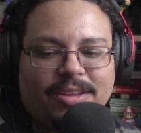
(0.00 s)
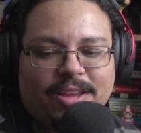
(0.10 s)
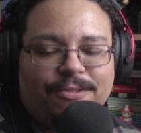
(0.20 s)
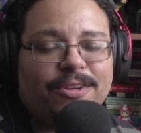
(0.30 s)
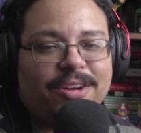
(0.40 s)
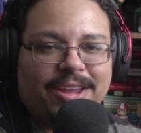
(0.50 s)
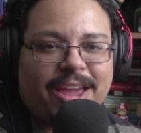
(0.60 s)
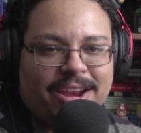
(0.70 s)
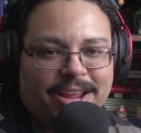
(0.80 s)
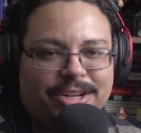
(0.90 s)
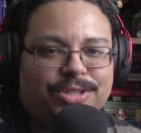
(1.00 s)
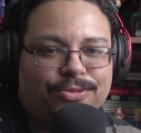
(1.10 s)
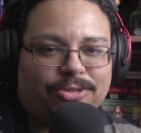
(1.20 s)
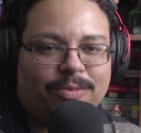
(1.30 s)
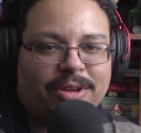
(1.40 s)
if you're gonna get an issue
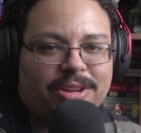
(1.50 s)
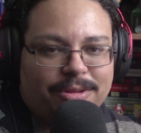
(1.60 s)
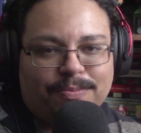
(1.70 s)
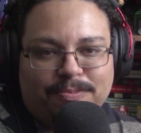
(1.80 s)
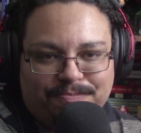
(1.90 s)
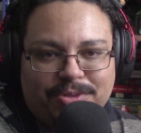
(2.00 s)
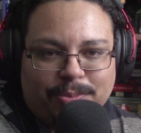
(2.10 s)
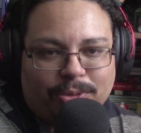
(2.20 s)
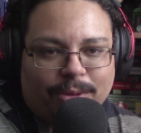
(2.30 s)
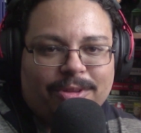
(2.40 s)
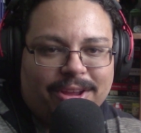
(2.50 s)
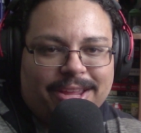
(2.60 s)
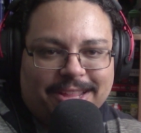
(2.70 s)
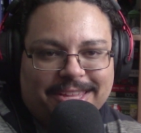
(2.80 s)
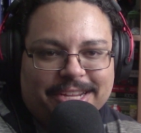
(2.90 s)
from it, you're probably gonna
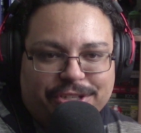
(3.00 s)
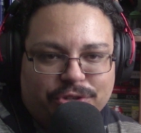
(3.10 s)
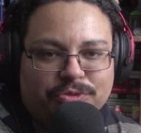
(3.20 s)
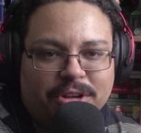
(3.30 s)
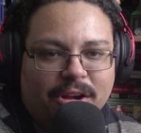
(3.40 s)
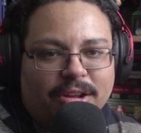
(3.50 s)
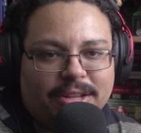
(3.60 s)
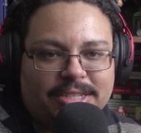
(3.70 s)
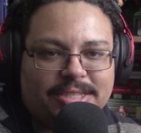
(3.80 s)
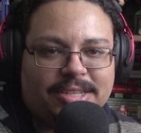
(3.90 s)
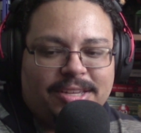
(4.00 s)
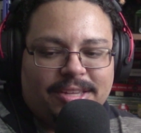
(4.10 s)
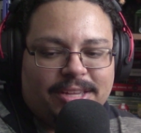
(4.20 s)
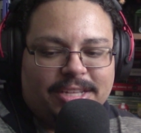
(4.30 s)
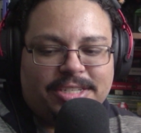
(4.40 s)
get the issue regardless.
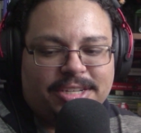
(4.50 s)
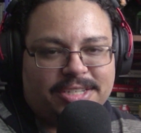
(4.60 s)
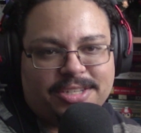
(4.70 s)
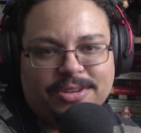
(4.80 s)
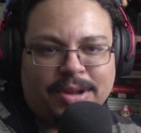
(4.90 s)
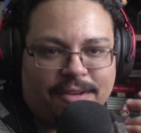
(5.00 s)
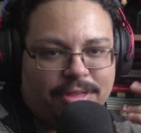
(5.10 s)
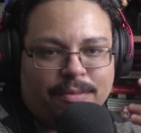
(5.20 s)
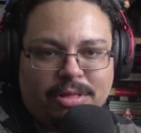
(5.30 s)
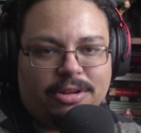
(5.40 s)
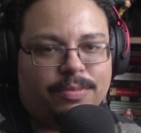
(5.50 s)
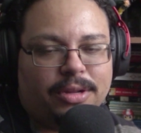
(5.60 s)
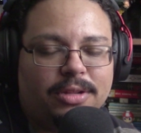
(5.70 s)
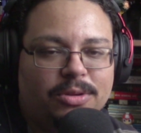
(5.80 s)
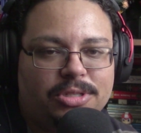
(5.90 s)
It's just you have them a little bit
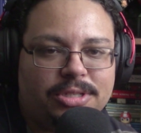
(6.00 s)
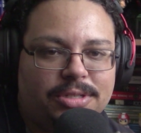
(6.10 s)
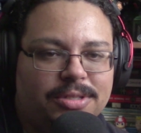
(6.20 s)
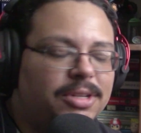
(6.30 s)
closer.